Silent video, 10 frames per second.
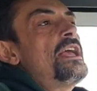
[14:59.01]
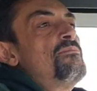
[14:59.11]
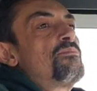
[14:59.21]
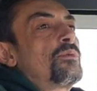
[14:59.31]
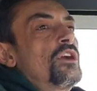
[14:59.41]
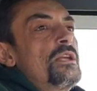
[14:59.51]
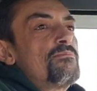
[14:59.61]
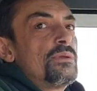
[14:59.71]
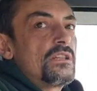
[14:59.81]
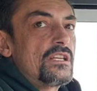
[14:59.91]
and bring
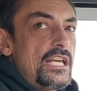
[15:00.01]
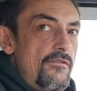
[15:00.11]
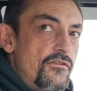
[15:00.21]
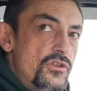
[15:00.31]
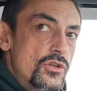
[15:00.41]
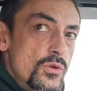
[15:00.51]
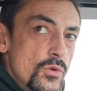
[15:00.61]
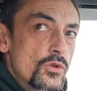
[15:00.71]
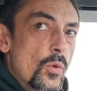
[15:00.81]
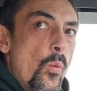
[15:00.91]
belief
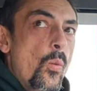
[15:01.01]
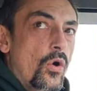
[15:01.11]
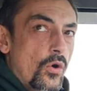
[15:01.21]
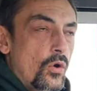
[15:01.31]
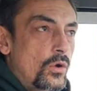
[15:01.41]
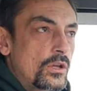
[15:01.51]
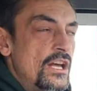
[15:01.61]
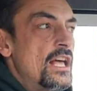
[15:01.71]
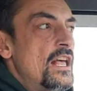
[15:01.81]
to the world